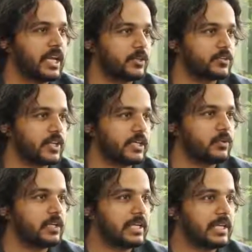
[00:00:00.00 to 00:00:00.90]
and you're trying
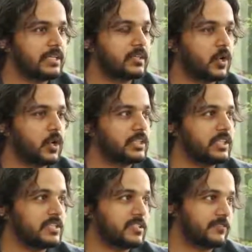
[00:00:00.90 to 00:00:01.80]
to link all
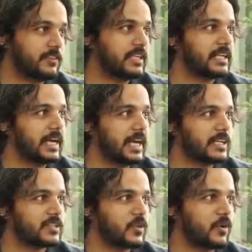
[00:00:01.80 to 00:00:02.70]
these different
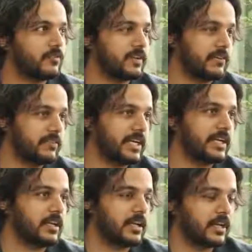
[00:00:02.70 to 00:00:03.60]
layers of
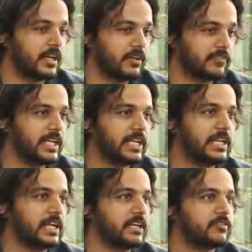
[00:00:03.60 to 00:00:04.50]

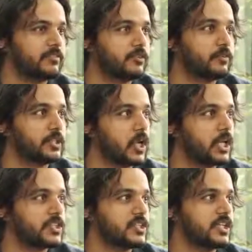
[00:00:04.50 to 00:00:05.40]
everyday life to
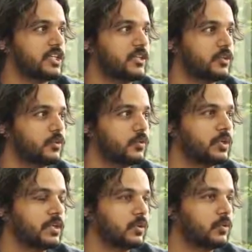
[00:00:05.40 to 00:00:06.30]
mythology, to
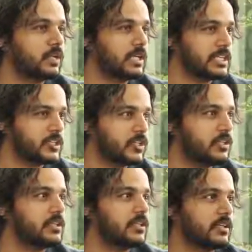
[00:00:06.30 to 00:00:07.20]

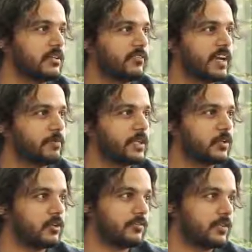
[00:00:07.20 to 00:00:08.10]
cultural
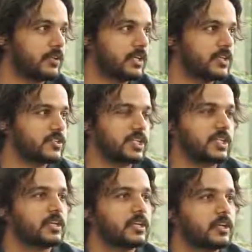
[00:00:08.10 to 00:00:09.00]
fabric of a
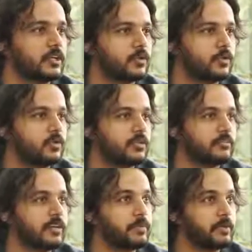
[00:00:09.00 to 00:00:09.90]
country, to the
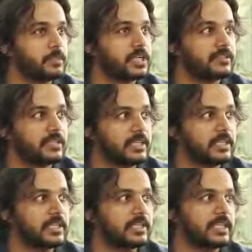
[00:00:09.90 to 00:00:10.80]
way people are
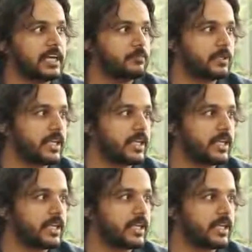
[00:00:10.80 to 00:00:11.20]
thinking in that